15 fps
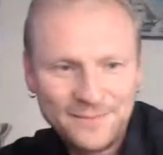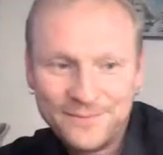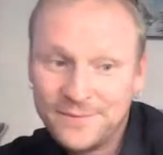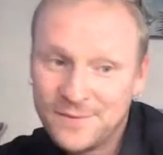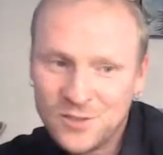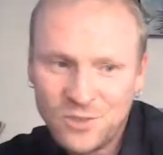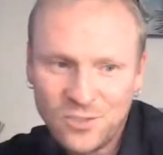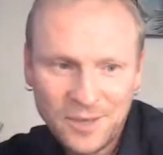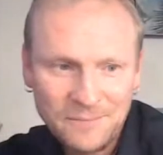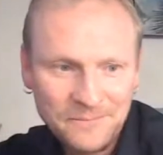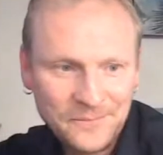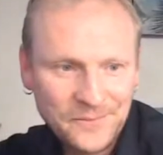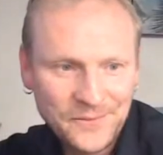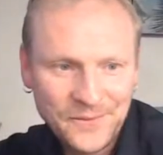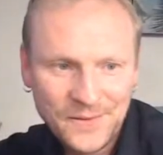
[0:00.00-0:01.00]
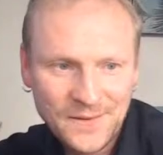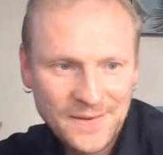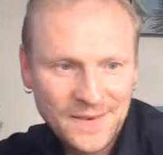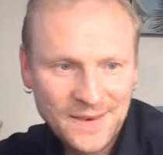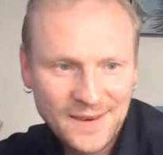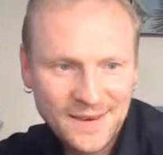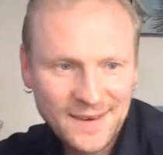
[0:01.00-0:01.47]
Sorry,
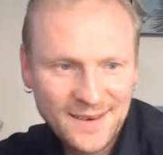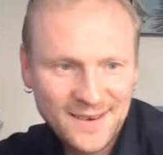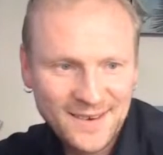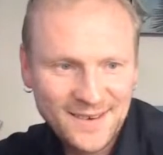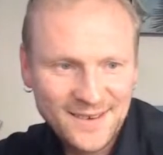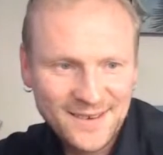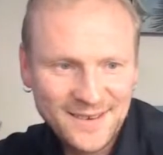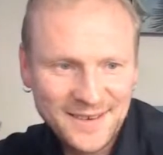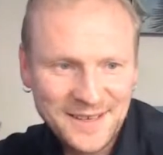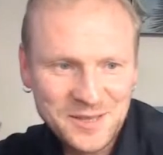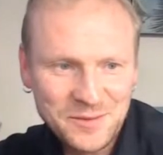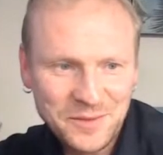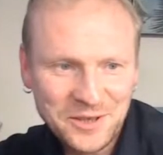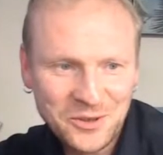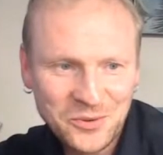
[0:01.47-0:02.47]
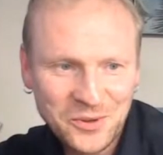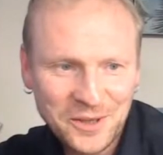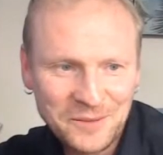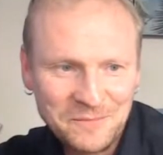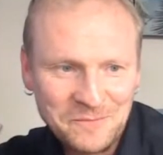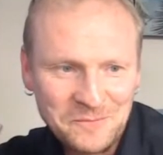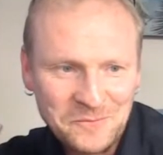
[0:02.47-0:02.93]
that's a bit
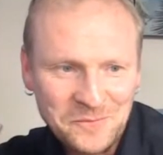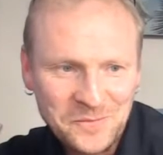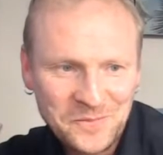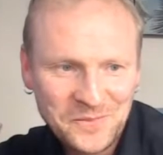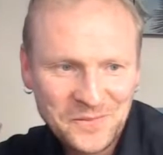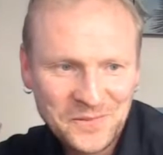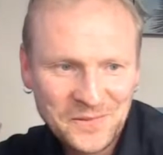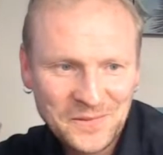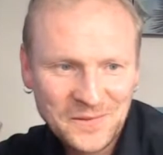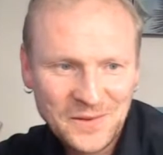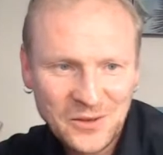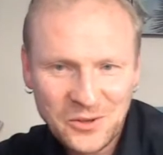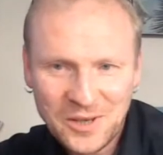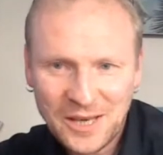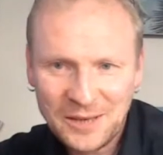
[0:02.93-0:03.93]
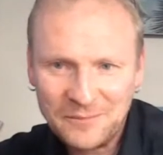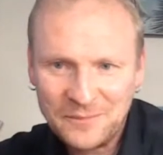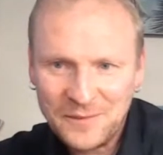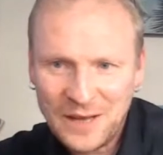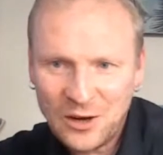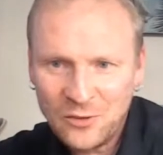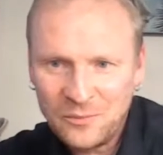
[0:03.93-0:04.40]
annoying. Okay,
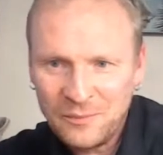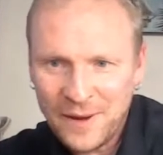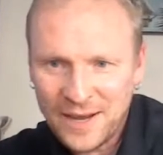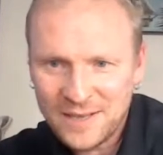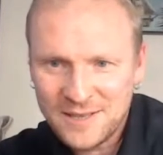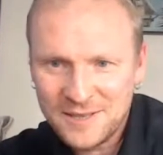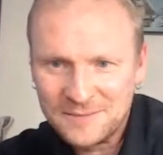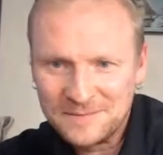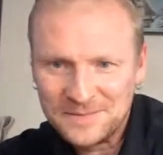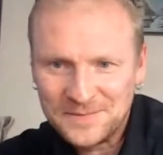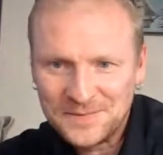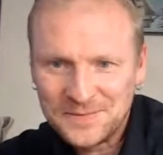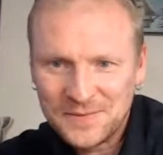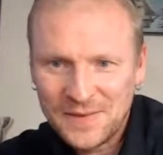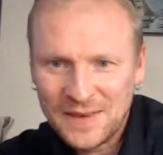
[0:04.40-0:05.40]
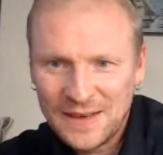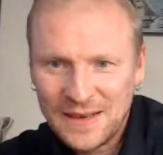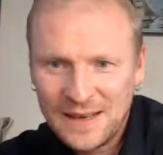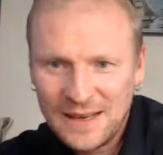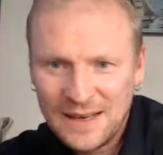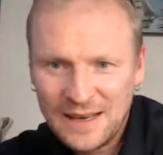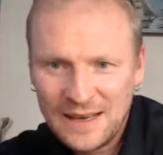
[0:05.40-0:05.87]
now max
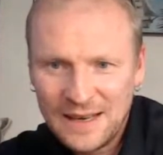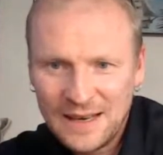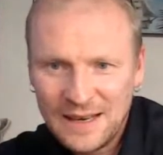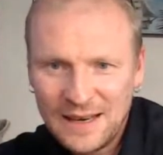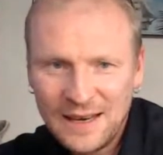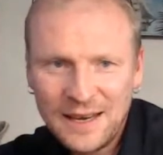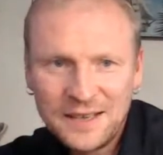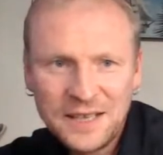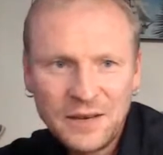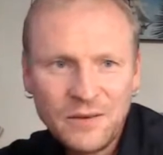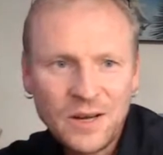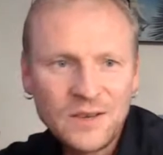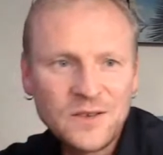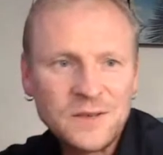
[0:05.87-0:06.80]
80 watts.